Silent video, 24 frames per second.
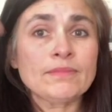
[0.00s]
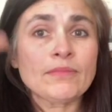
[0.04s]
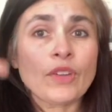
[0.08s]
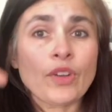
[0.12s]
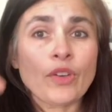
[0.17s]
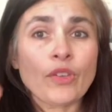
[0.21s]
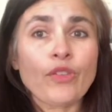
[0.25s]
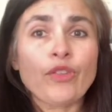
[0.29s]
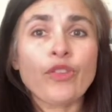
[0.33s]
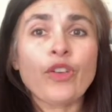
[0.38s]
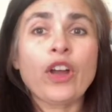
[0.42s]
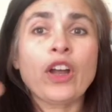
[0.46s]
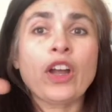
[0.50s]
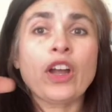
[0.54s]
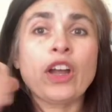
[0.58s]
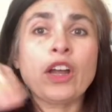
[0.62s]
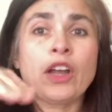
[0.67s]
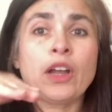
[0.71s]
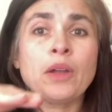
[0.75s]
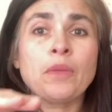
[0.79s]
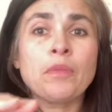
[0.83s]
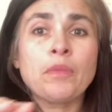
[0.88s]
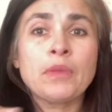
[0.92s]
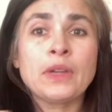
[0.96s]

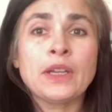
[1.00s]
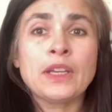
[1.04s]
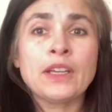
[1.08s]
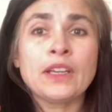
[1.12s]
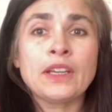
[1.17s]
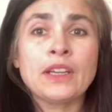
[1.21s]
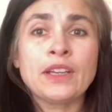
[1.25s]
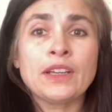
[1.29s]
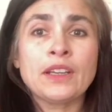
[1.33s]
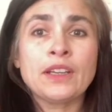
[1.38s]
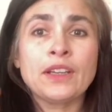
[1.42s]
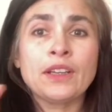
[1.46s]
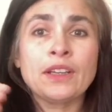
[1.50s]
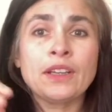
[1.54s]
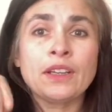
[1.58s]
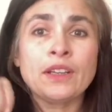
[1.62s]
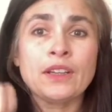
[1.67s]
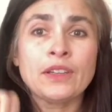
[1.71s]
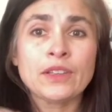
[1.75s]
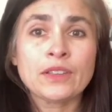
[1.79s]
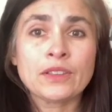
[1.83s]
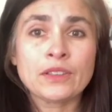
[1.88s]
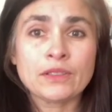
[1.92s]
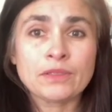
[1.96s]
Fa, mi.